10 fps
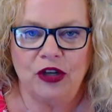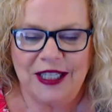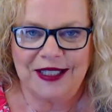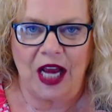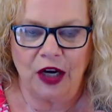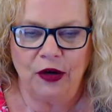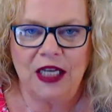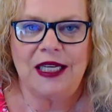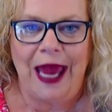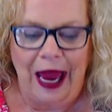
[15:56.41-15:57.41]
you're
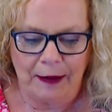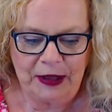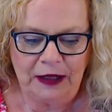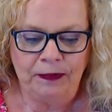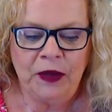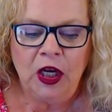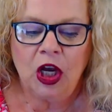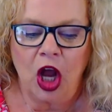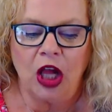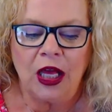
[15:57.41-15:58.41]
desiring to happen
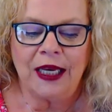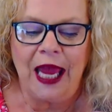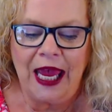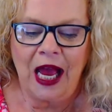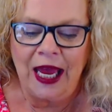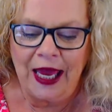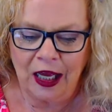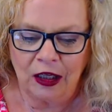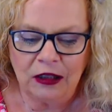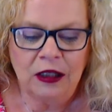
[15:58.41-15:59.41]
call on hey
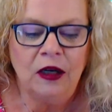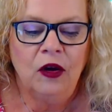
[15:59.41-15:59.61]
il